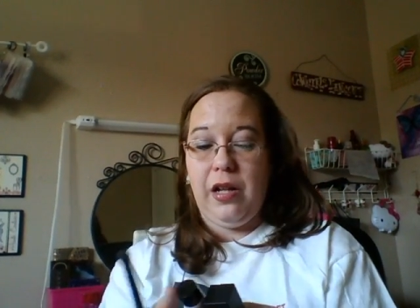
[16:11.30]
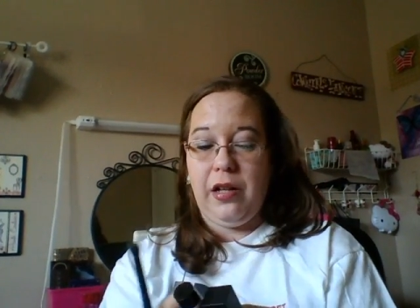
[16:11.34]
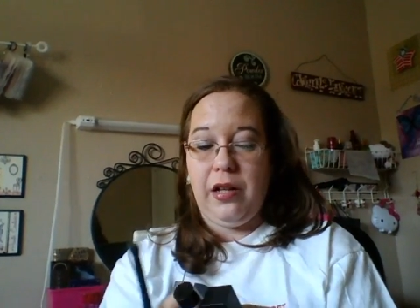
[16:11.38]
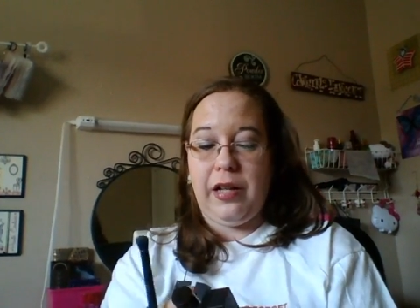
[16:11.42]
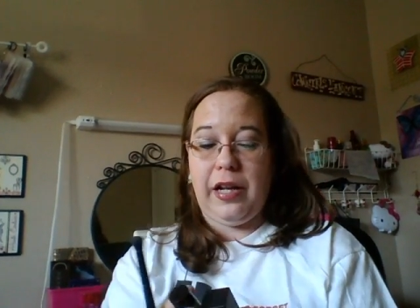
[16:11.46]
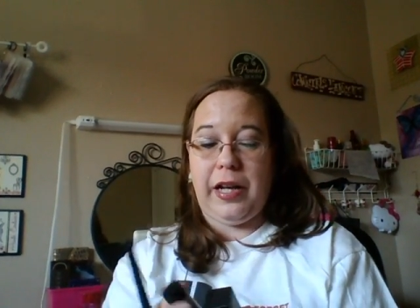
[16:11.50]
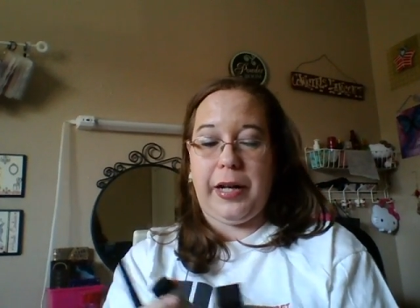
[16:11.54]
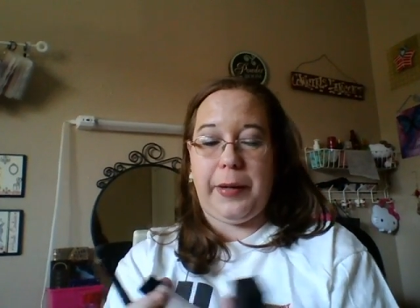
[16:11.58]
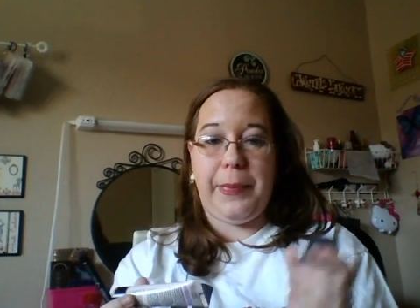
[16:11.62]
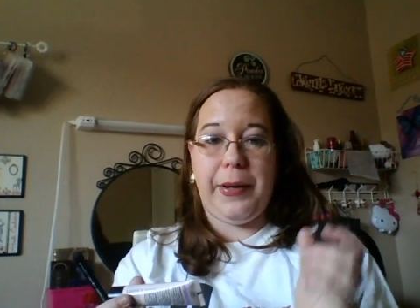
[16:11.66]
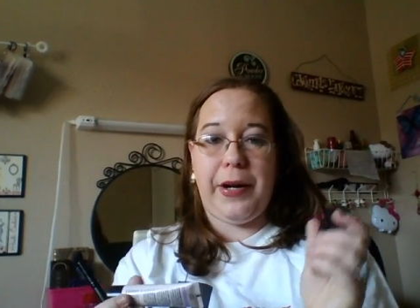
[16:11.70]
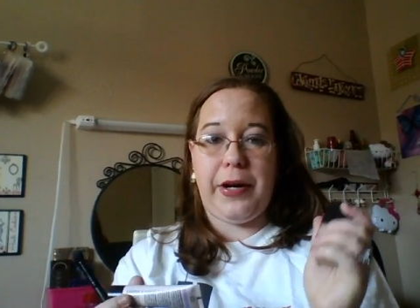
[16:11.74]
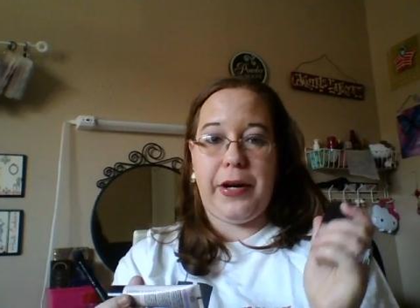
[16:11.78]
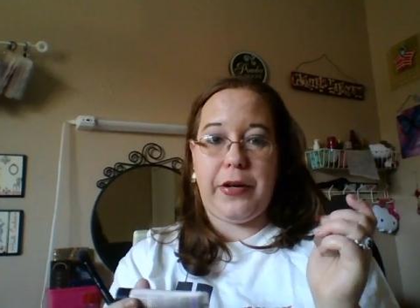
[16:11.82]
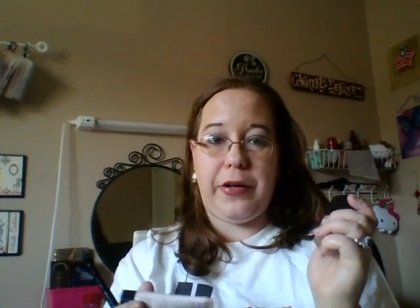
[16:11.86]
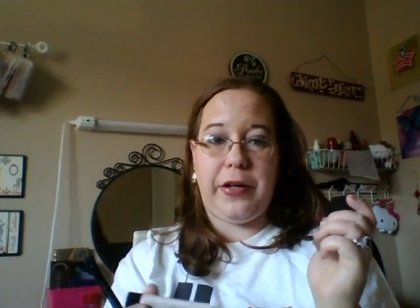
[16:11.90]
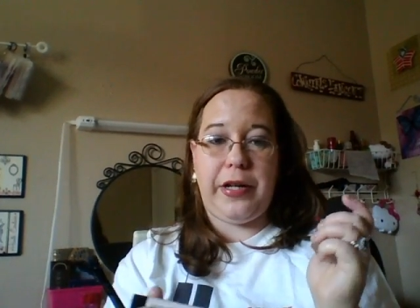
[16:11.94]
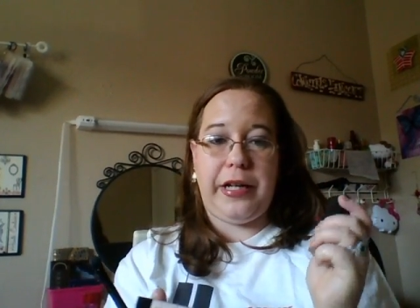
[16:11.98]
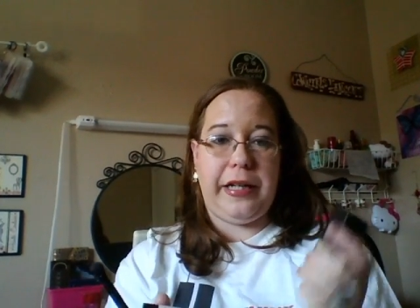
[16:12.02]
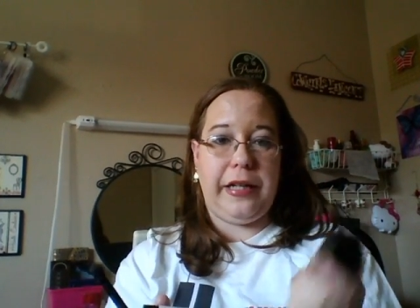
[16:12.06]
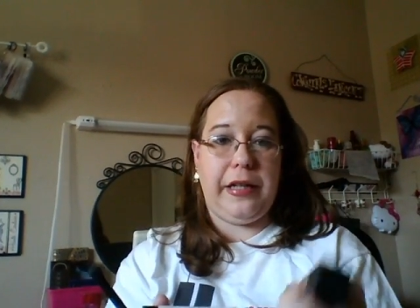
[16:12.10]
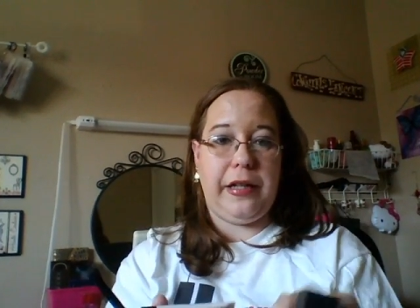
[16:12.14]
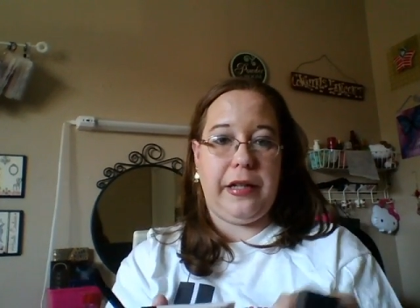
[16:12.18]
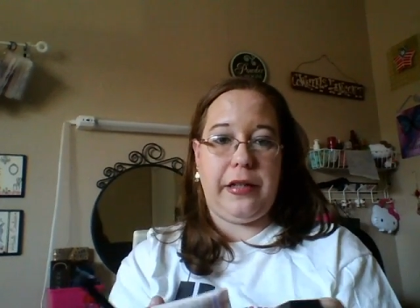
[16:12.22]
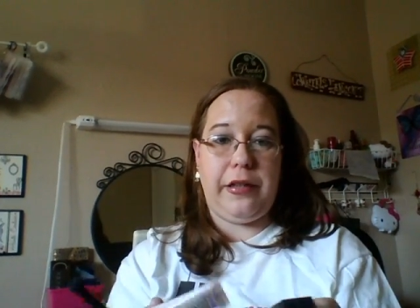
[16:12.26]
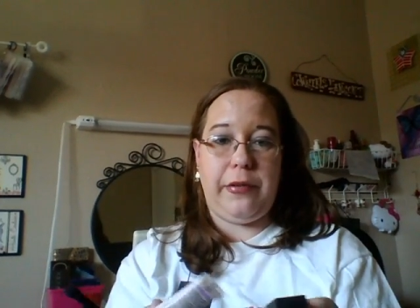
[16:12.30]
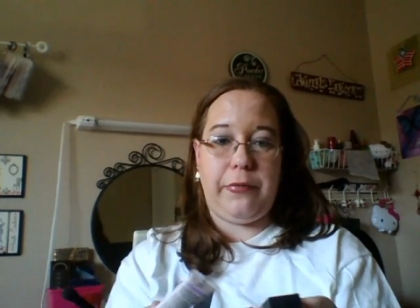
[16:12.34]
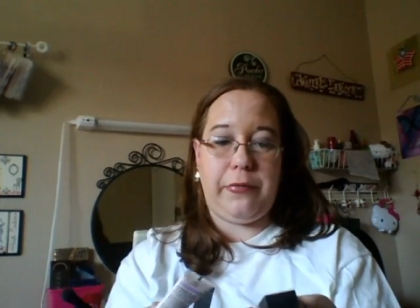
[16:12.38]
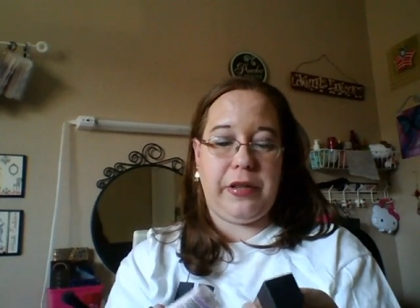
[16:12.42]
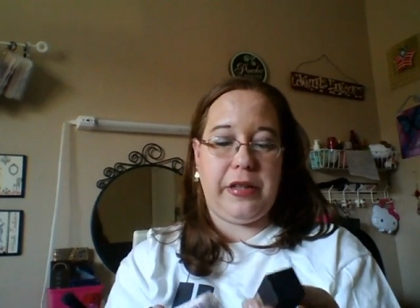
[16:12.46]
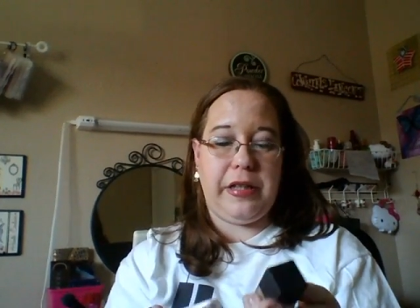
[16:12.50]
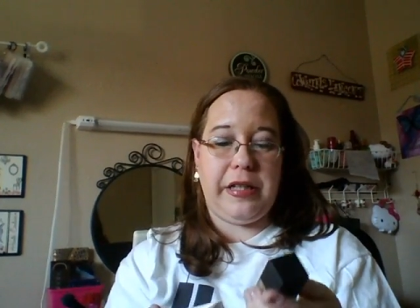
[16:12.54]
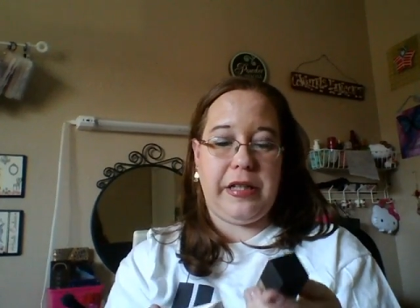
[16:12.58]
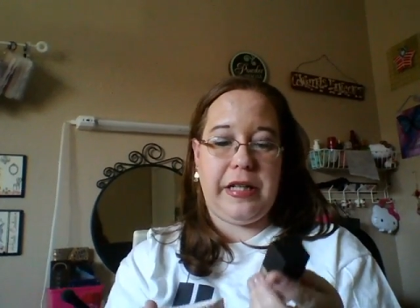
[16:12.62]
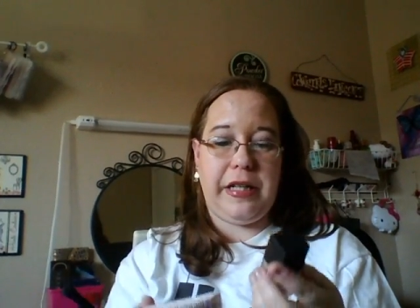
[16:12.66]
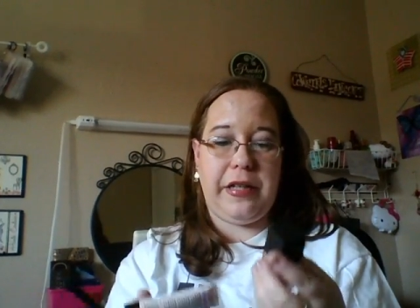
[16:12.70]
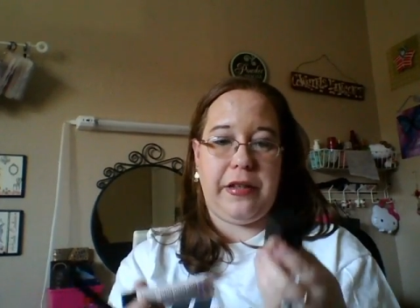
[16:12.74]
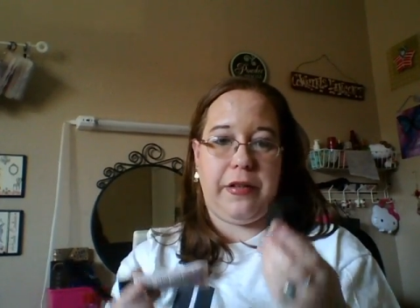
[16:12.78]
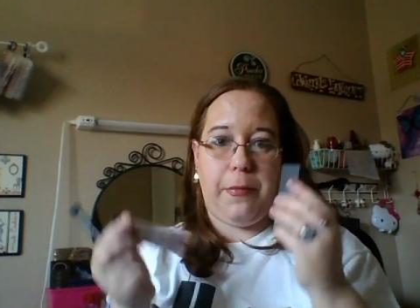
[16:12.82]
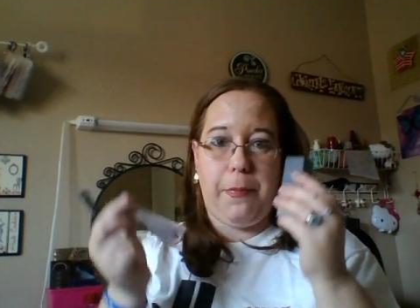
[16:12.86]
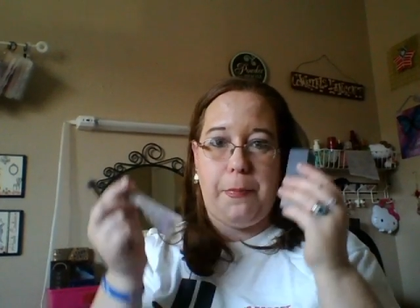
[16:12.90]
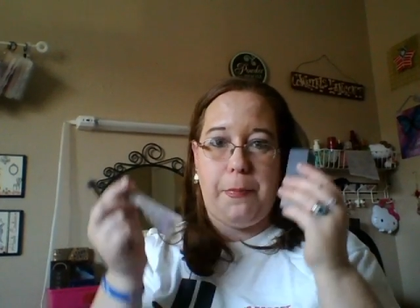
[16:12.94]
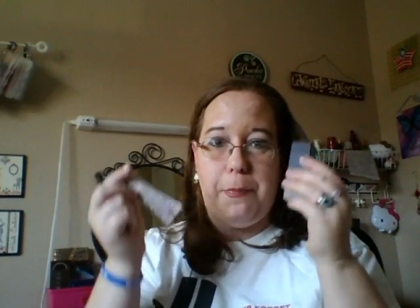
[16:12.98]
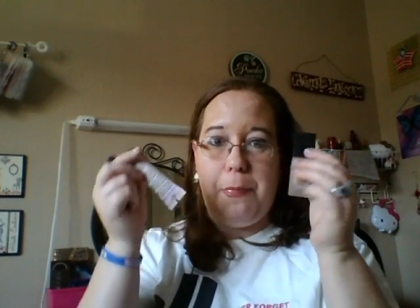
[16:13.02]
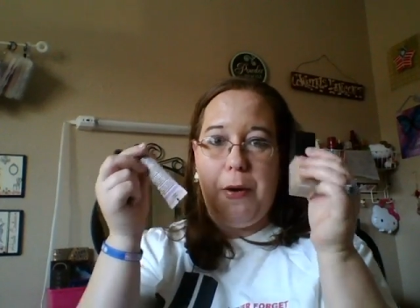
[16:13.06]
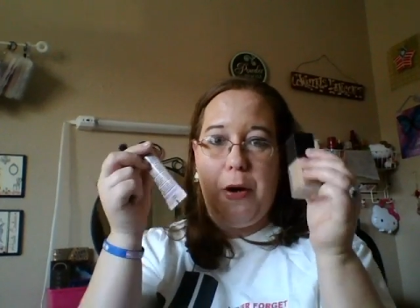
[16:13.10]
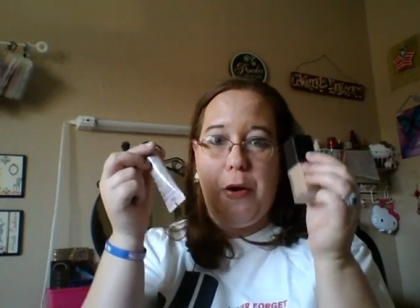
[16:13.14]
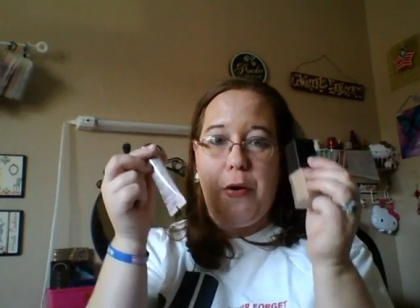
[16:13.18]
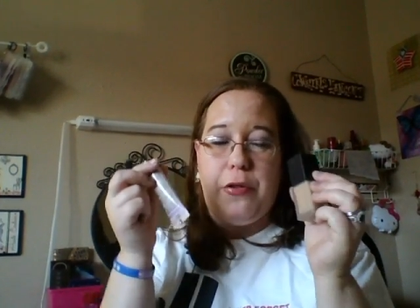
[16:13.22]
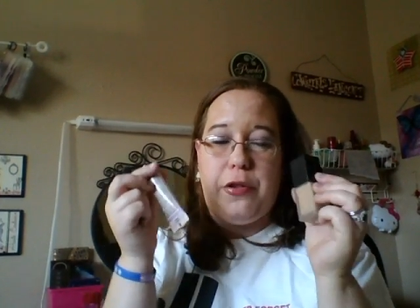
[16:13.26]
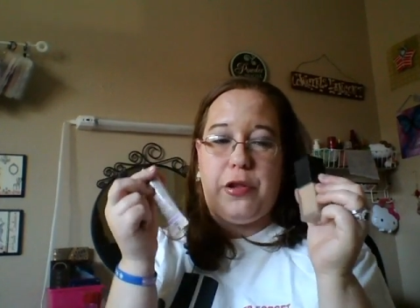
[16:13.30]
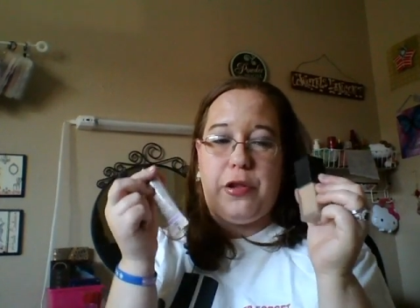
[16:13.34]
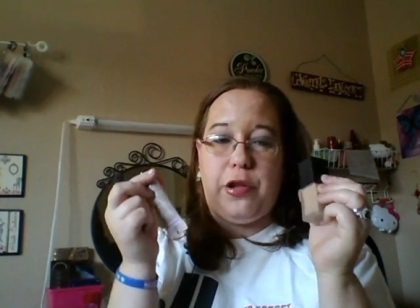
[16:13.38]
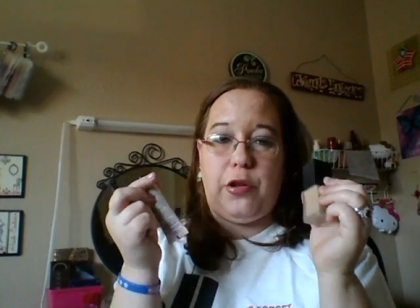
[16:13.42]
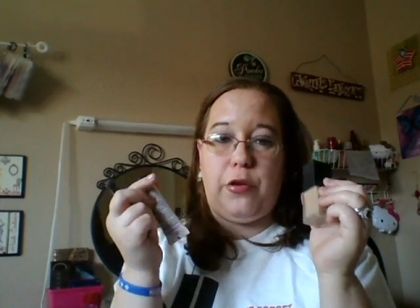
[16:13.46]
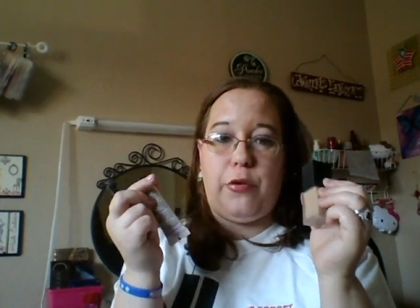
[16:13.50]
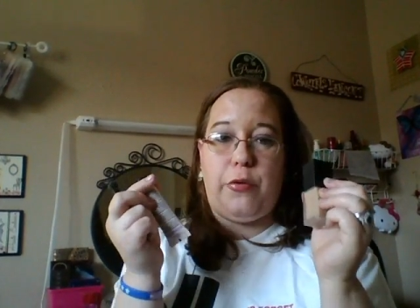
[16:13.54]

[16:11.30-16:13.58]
like better, and really they're both